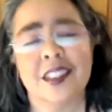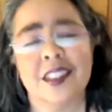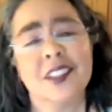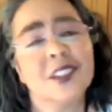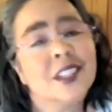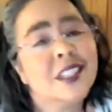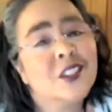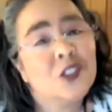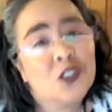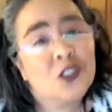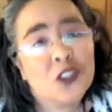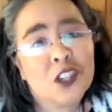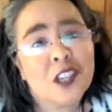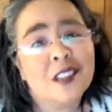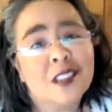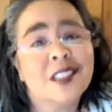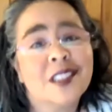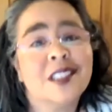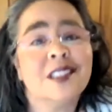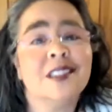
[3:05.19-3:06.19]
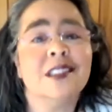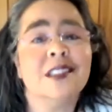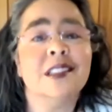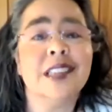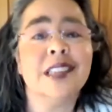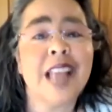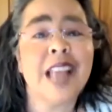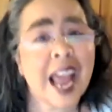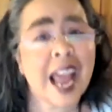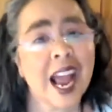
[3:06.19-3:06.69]
There is just
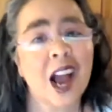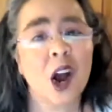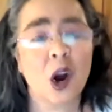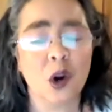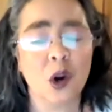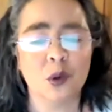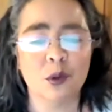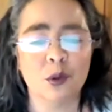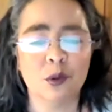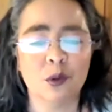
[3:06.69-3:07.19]
now.